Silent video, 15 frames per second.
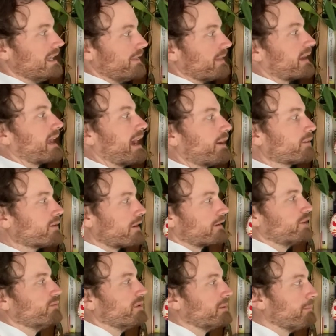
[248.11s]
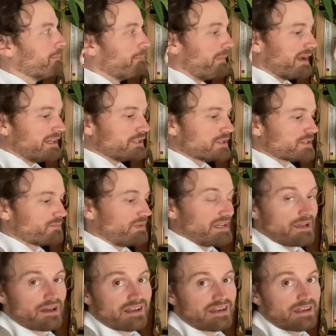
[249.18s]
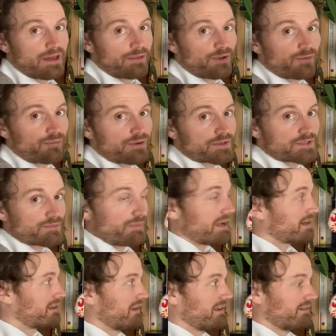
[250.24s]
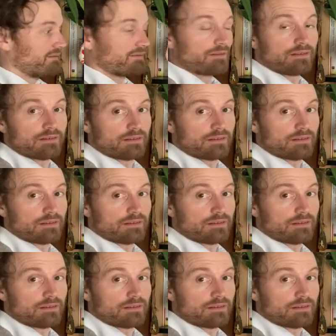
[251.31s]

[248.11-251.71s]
The counterargument might just be another perspective.